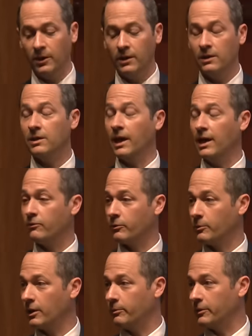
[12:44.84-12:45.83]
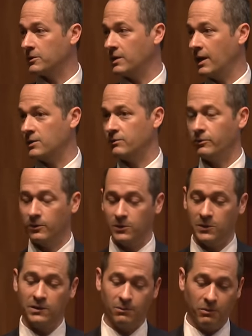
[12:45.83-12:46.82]
gain from complex tax avoidance
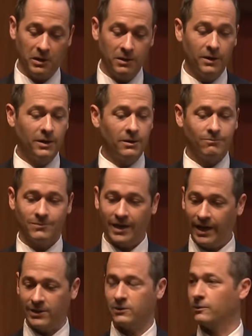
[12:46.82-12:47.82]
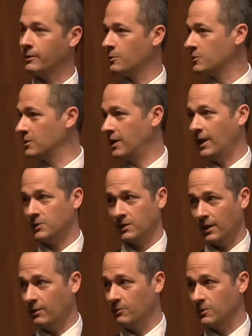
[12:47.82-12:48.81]
tend to be tax lawyers and tax
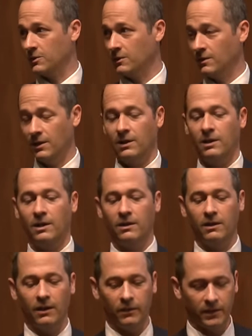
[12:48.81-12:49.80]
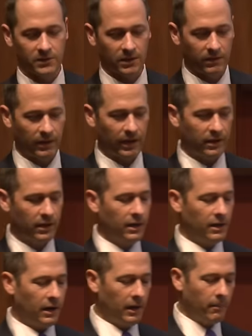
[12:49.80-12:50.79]
accountants and, and, and, and things like that.
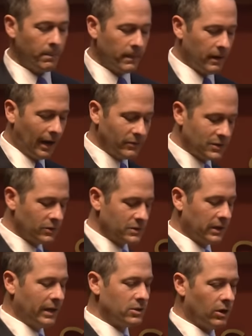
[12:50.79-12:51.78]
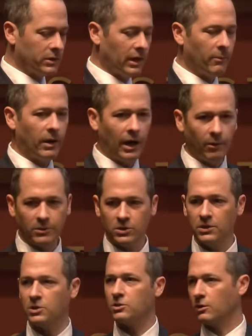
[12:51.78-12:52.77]
Um, obviously, there's a lot of talk now about how much
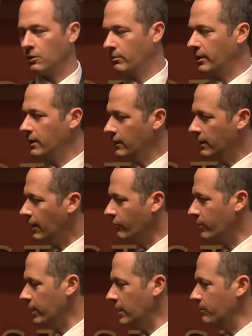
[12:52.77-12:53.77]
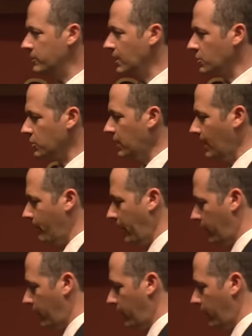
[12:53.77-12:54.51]
additional money the government can potentially get by,